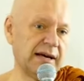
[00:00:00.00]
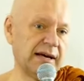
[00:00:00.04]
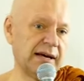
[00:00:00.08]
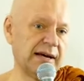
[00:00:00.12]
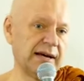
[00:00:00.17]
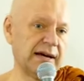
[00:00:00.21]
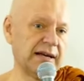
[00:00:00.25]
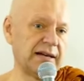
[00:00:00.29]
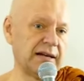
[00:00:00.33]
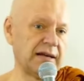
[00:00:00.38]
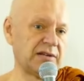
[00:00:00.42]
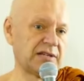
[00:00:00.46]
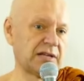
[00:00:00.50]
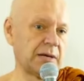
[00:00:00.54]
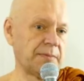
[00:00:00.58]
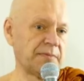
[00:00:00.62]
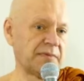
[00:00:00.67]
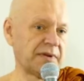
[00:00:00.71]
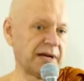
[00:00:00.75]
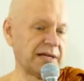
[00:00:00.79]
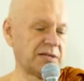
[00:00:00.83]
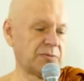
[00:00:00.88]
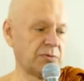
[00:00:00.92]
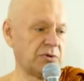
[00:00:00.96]
And then
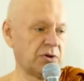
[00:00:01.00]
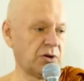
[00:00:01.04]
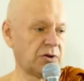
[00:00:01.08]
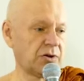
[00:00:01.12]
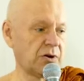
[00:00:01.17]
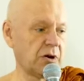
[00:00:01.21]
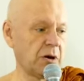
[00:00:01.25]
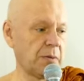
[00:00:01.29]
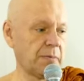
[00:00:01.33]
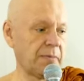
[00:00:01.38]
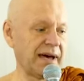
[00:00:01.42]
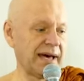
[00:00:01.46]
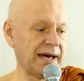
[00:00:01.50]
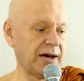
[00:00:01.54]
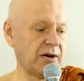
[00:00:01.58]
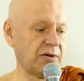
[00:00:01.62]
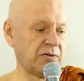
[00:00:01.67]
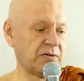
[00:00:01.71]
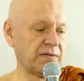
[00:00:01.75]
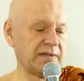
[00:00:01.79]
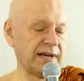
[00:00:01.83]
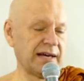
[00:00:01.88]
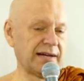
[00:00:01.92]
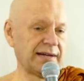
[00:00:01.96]
sometimes when you come out
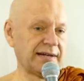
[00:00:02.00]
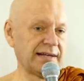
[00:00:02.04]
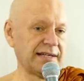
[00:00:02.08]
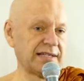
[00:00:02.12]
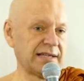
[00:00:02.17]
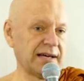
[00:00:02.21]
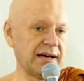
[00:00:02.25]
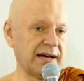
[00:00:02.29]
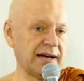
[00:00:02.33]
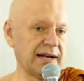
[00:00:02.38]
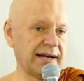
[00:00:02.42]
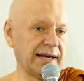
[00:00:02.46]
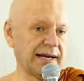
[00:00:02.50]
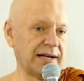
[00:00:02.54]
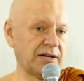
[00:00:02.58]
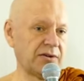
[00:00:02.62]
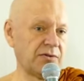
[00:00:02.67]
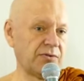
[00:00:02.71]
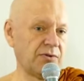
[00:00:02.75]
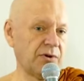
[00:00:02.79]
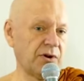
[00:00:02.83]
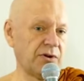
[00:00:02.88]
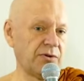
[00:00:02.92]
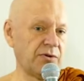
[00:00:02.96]
of that desire
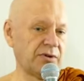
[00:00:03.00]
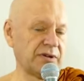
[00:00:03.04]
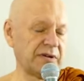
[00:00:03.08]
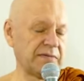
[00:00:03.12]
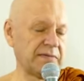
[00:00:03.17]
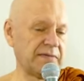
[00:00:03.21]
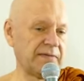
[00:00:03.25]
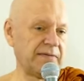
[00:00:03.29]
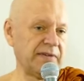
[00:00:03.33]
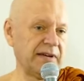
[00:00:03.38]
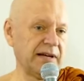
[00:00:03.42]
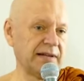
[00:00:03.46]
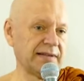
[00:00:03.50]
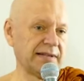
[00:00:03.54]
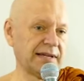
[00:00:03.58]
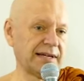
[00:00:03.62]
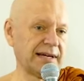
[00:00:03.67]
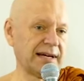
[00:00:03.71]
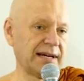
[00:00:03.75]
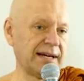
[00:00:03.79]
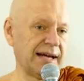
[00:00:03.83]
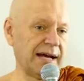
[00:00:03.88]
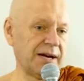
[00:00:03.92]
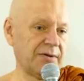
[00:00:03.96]
later on, you can feel the
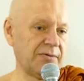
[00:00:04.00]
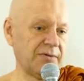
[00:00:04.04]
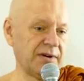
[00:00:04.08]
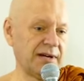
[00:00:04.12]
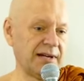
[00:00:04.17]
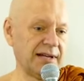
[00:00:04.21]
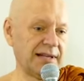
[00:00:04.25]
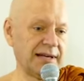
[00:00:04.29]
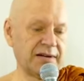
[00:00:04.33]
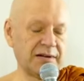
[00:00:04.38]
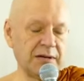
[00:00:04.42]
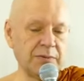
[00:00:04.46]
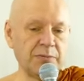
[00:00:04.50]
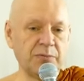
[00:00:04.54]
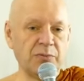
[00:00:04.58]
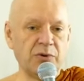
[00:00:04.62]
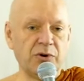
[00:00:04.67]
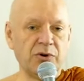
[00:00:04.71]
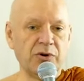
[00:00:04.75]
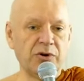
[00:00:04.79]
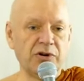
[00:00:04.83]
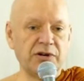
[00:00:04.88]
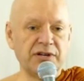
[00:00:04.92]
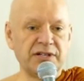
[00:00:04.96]
clarity that
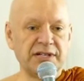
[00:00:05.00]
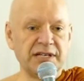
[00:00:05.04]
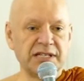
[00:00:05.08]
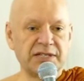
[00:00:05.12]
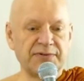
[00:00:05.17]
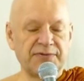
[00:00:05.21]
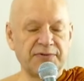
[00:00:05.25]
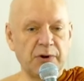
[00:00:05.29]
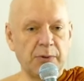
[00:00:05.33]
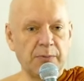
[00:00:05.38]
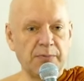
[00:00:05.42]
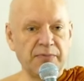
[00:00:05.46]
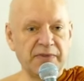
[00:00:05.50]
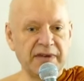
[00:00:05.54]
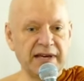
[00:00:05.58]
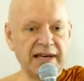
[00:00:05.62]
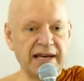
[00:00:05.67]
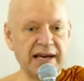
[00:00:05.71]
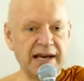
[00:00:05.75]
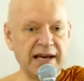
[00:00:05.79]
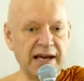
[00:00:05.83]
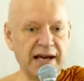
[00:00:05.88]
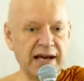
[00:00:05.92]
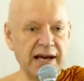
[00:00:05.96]
emerges from
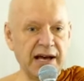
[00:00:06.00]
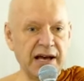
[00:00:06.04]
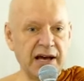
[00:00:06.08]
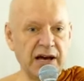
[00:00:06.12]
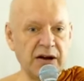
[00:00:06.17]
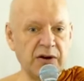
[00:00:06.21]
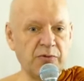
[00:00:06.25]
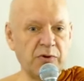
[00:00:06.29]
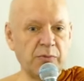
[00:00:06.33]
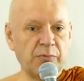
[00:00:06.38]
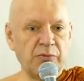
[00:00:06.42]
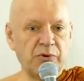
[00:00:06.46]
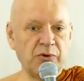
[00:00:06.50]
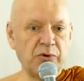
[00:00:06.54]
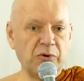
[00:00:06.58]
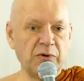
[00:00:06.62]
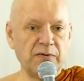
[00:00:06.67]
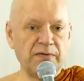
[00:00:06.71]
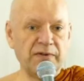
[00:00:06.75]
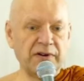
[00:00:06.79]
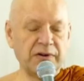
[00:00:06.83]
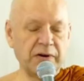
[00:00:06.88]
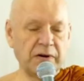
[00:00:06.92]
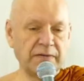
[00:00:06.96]
the
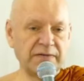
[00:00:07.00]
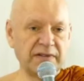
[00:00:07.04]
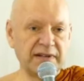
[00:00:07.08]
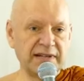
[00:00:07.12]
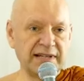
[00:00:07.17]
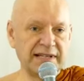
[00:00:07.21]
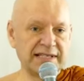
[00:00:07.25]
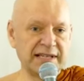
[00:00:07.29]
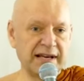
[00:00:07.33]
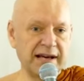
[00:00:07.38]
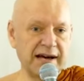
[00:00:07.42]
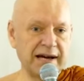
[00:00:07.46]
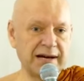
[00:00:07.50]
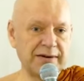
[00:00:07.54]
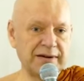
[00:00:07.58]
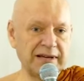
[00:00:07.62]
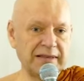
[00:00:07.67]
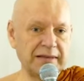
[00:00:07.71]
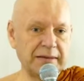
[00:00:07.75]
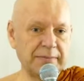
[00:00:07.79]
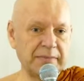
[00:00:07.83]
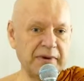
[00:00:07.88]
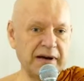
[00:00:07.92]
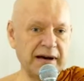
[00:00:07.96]
removing of the desire in
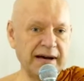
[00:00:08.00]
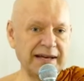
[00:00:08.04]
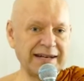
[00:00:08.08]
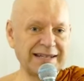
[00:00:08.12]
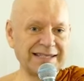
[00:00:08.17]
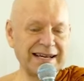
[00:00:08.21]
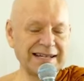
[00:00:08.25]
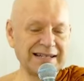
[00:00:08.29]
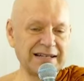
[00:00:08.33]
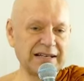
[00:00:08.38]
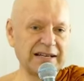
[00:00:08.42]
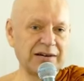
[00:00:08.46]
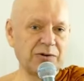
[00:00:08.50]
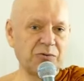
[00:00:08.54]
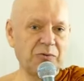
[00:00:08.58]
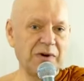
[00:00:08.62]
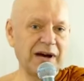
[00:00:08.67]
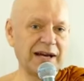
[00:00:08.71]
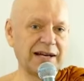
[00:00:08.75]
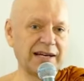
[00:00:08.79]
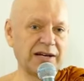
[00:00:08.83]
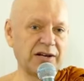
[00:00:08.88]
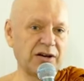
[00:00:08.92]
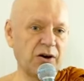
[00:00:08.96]
the mind. It's actually
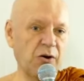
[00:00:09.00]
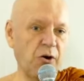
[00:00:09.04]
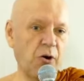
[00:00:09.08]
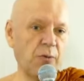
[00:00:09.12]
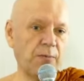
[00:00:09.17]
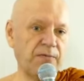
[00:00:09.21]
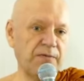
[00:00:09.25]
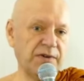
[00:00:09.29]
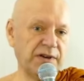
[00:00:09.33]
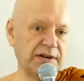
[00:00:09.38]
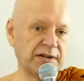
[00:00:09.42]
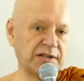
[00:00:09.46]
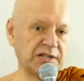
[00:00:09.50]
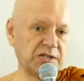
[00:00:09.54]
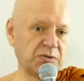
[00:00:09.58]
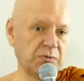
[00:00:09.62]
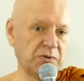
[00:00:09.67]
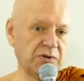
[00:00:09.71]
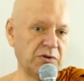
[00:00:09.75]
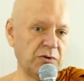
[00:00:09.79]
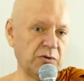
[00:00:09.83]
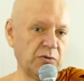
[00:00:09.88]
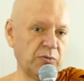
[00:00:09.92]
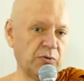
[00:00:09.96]
quite obvious
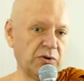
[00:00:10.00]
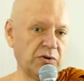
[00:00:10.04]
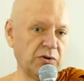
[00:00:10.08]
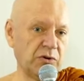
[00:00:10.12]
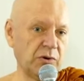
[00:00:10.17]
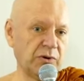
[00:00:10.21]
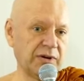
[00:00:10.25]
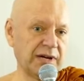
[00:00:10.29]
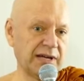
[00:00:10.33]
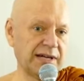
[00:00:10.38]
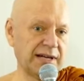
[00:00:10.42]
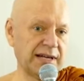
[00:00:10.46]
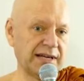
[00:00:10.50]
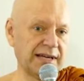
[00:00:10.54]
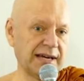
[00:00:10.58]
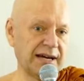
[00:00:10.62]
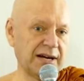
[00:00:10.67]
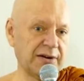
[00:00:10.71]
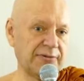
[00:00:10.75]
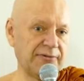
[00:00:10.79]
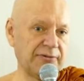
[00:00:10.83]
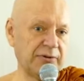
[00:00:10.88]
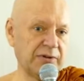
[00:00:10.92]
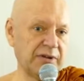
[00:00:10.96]
when you look at it
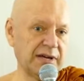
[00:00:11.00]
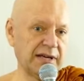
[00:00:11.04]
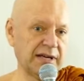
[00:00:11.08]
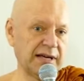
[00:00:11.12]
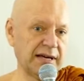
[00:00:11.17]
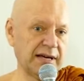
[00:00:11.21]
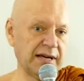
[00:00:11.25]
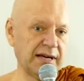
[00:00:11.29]
carefully.